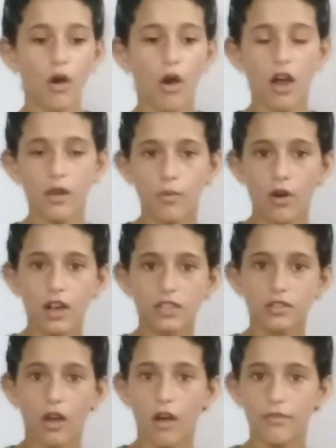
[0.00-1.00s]
all
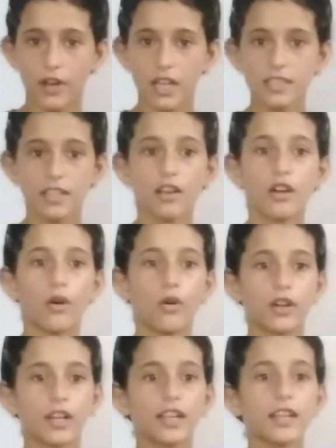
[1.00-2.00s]
works of us
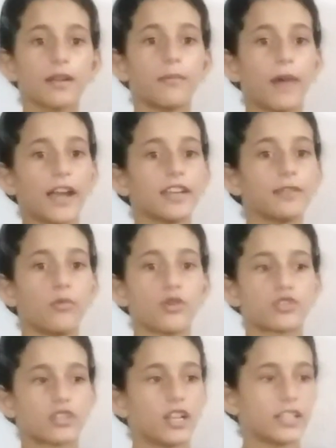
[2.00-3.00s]
only by
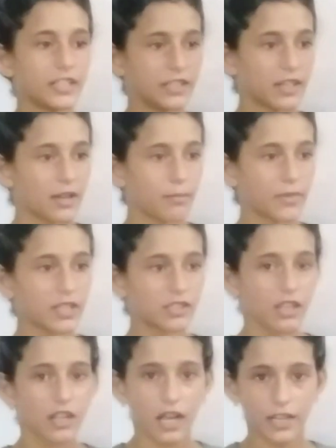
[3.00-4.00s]
emotionally. Means
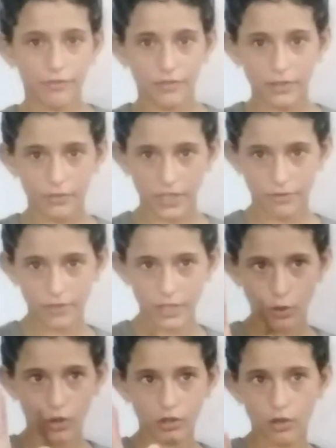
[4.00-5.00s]
if we
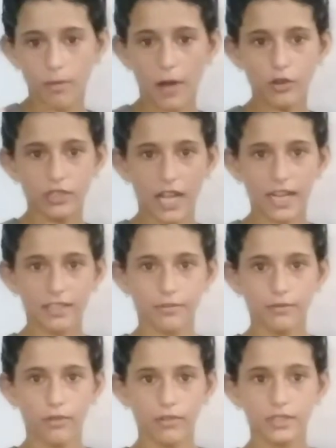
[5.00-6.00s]
don't know about that
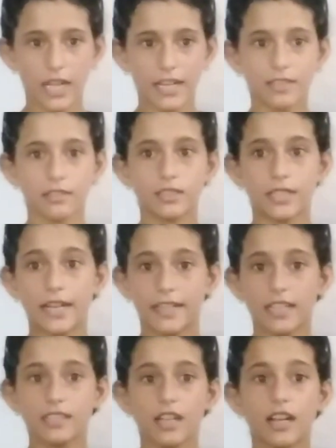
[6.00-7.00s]

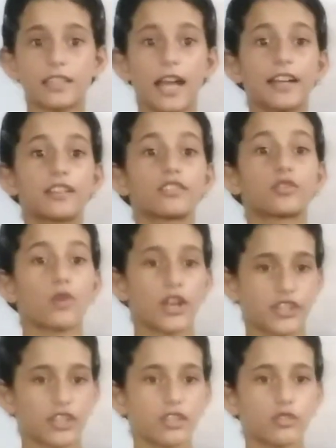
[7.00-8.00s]
sentence or that
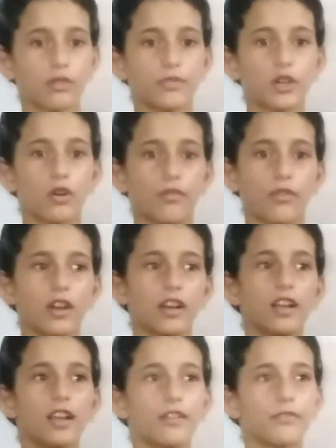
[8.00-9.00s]
question, so we go for
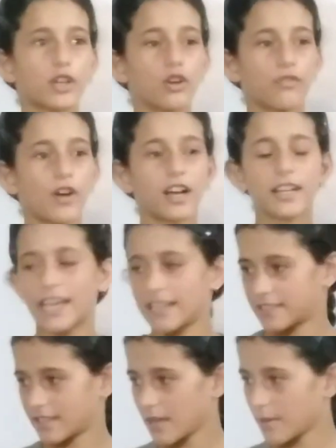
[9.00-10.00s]
a
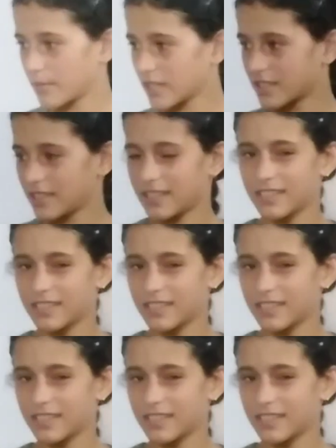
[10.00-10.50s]
guess. Means